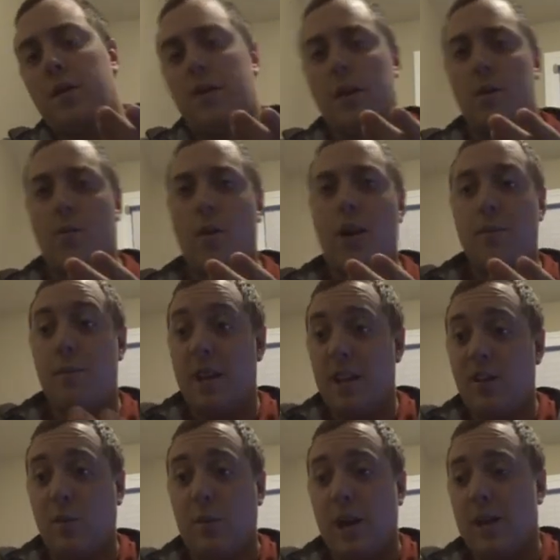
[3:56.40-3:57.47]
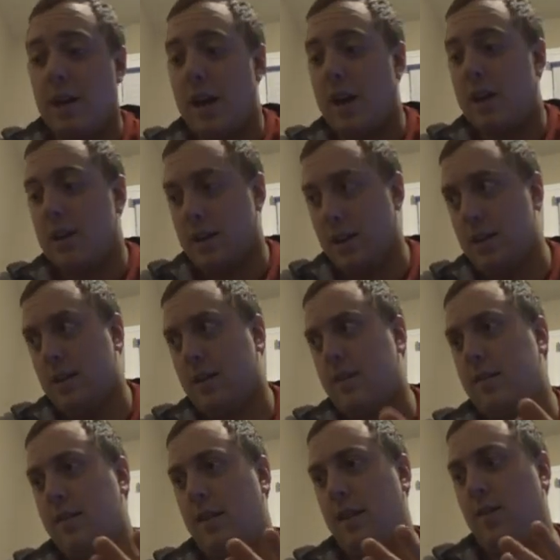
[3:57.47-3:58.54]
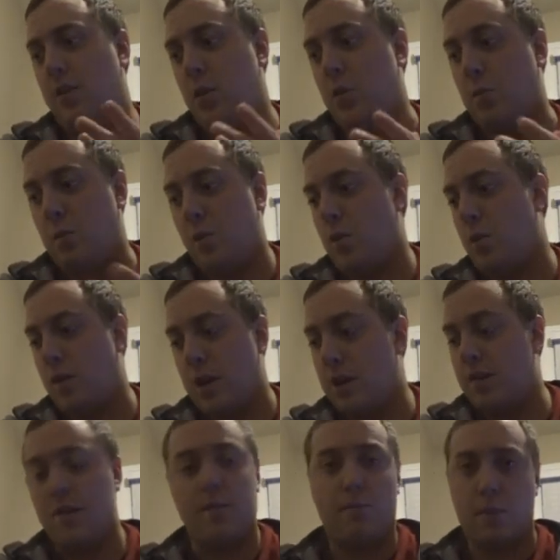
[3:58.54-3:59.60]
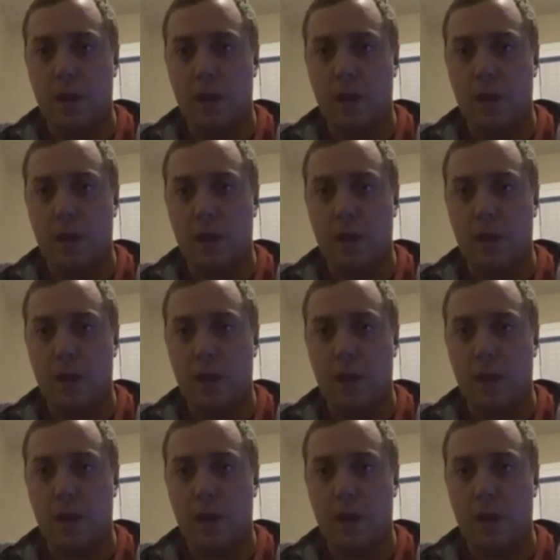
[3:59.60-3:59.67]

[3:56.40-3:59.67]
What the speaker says: he means by that is if you murder innocent